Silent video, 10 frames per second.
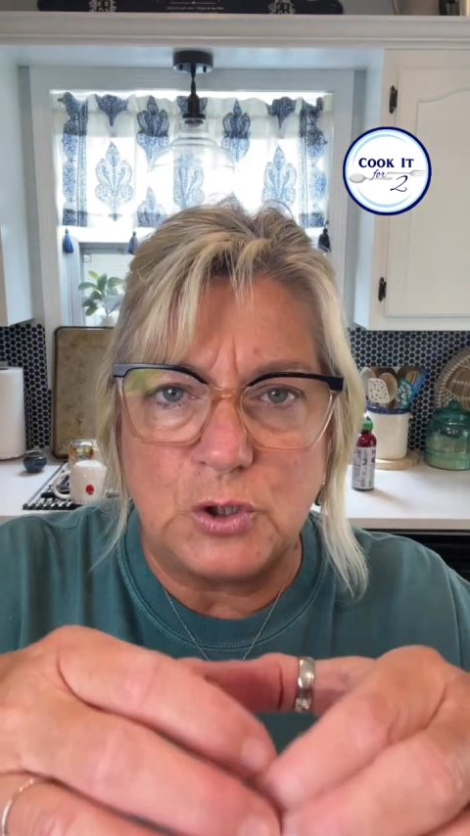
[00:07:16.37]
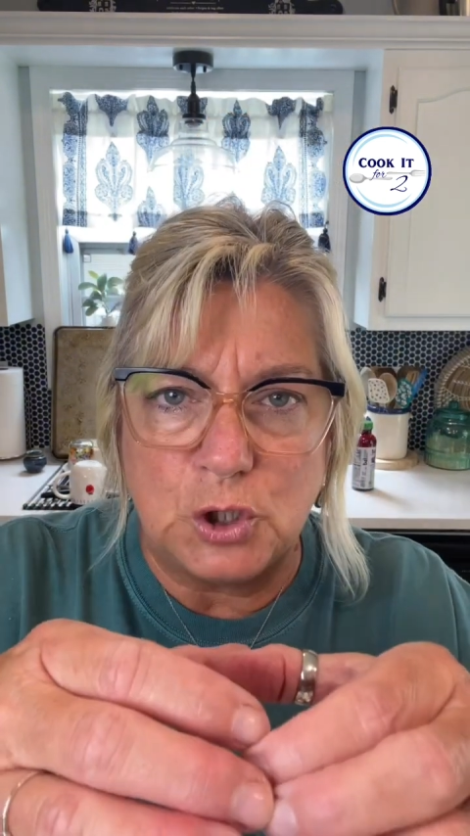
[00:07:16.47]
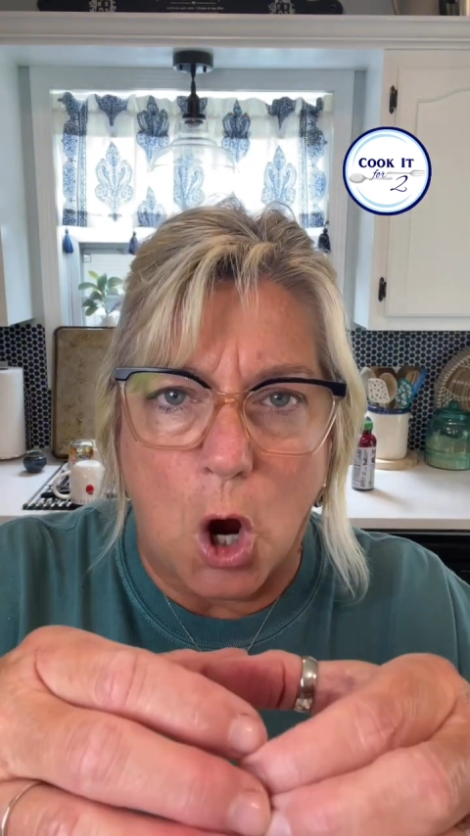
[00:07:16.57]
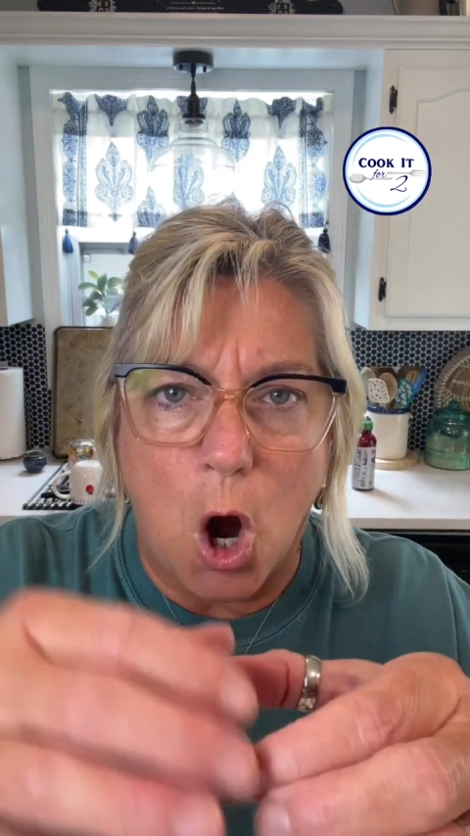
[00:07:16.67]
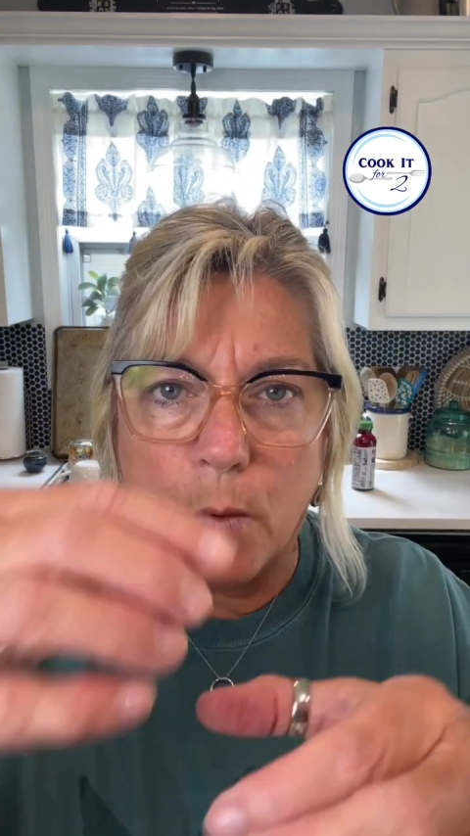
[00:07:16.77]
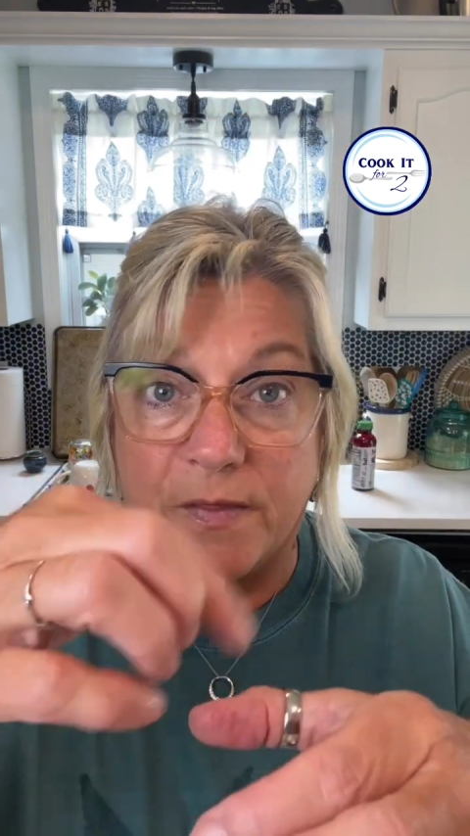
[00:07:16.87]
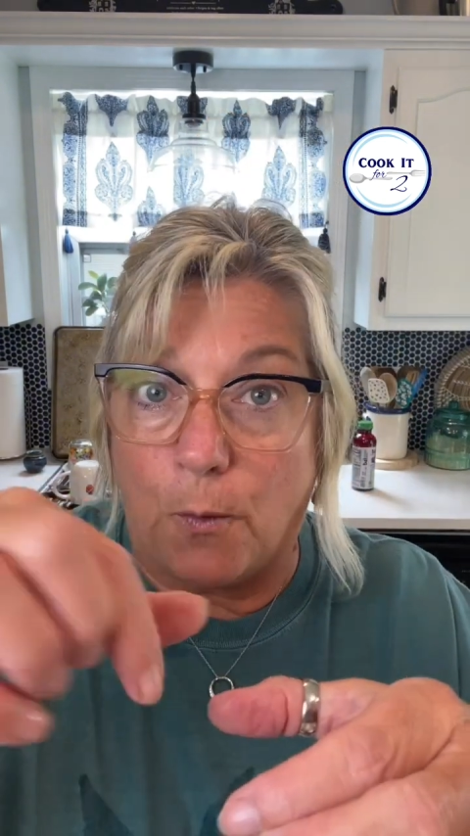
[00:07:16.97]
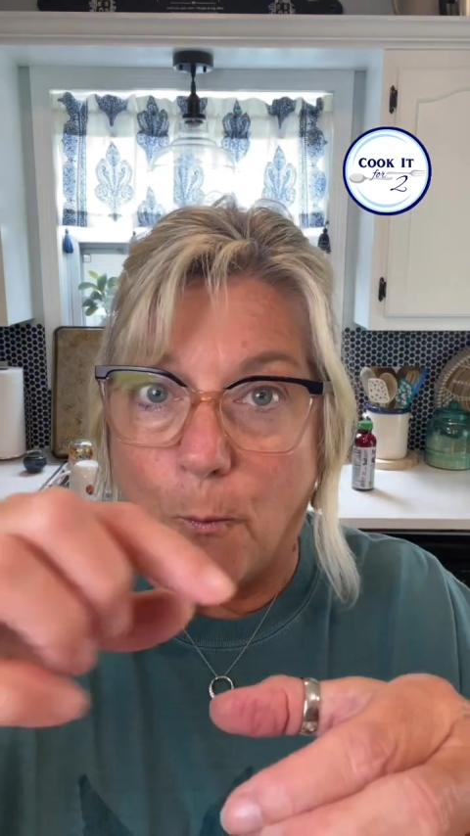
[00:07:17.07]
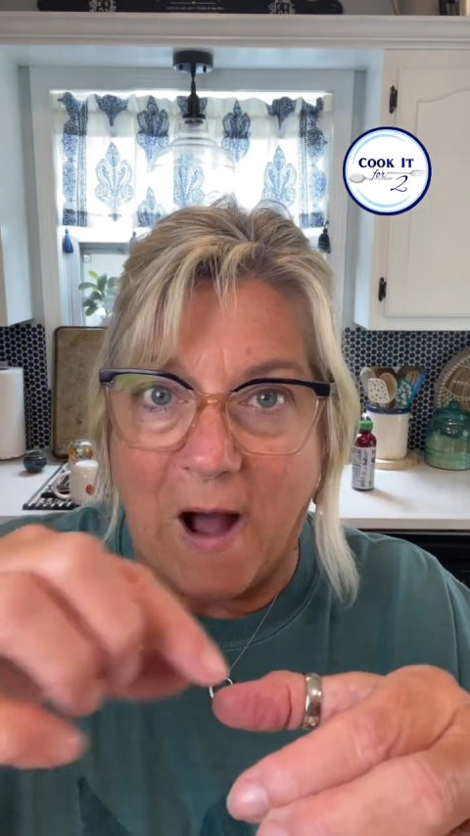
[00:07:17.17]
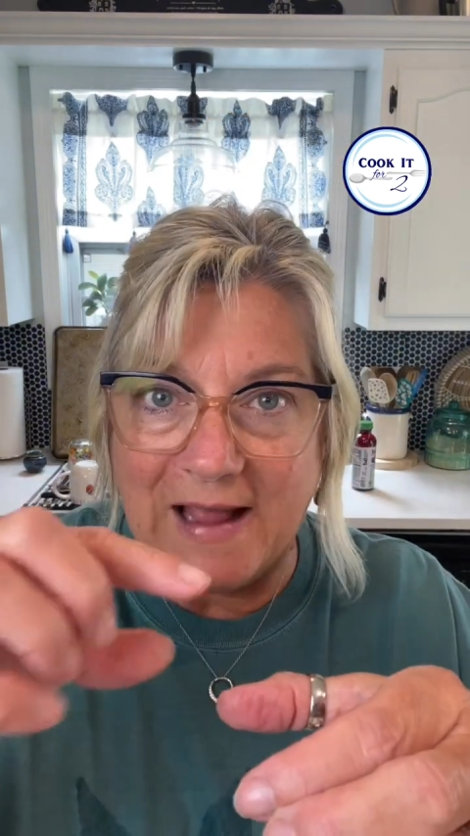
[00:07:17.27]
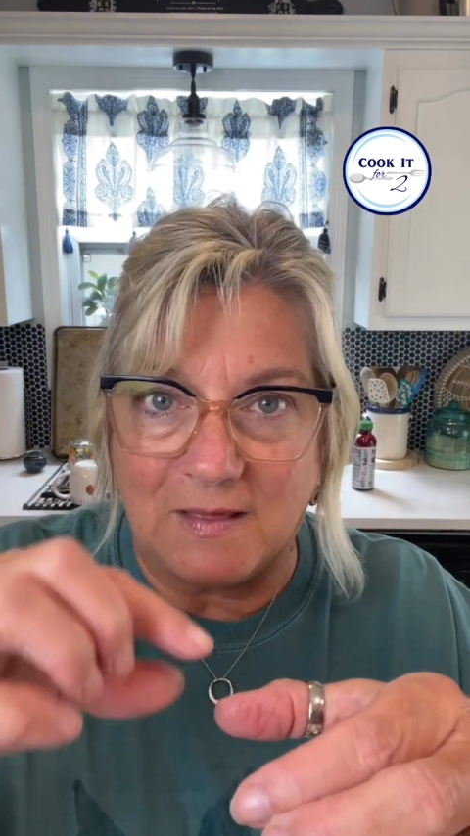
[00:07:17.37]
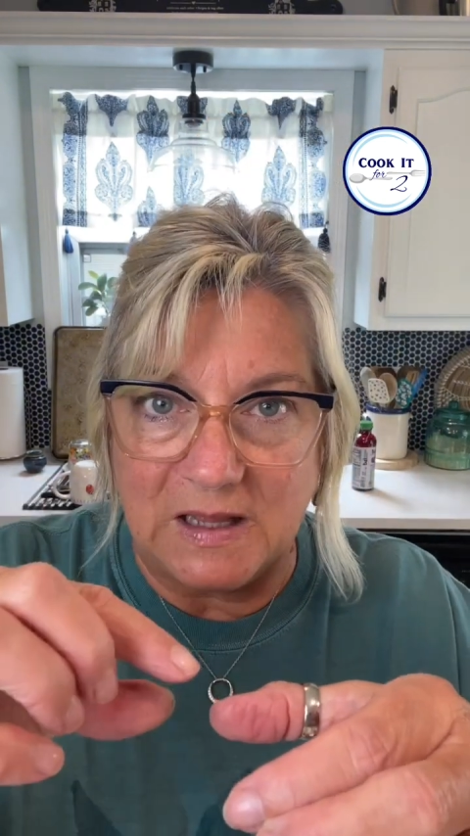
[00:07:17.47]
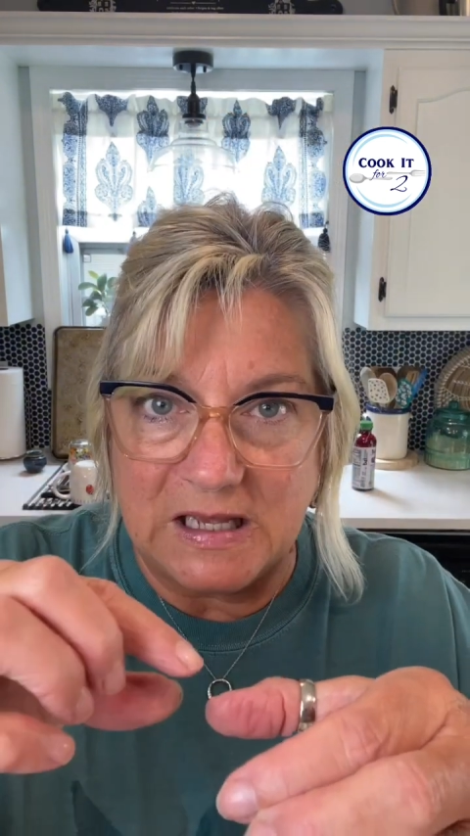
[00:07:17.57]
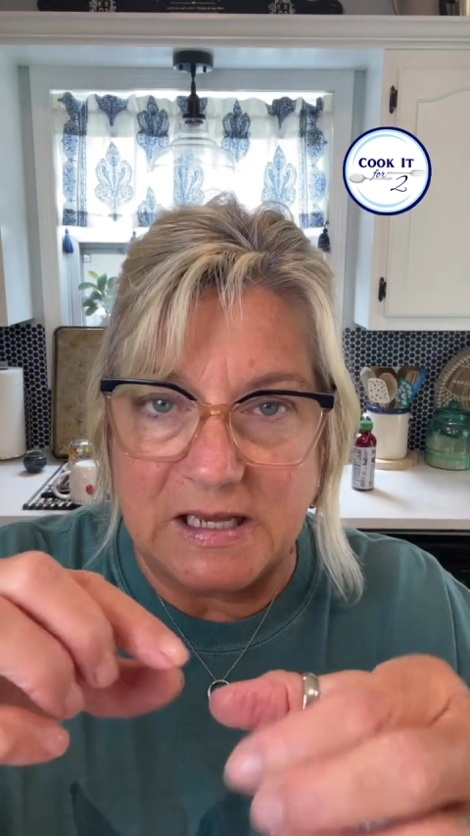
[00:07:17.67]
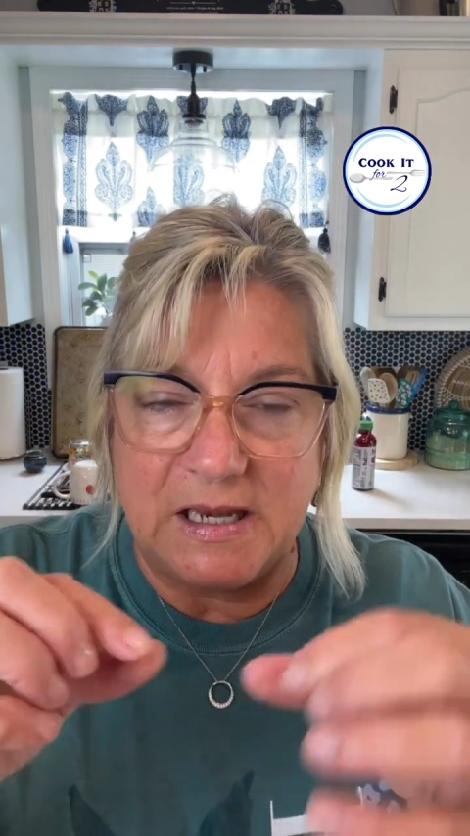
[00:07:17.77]
jar with a white
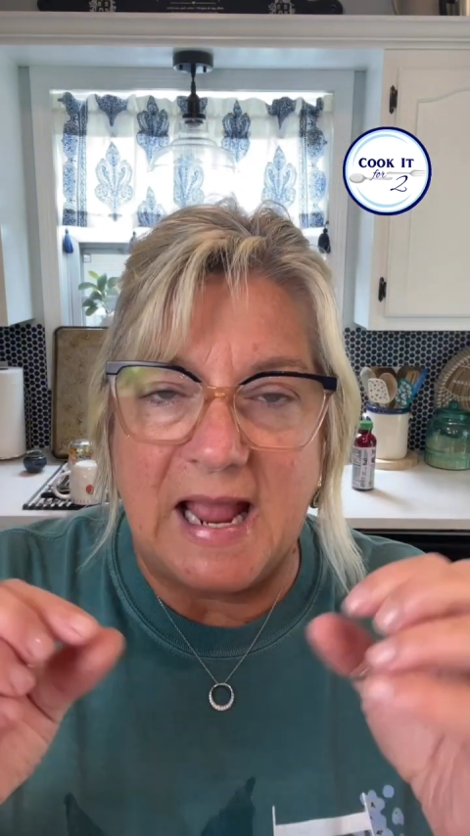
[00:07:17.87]
lid,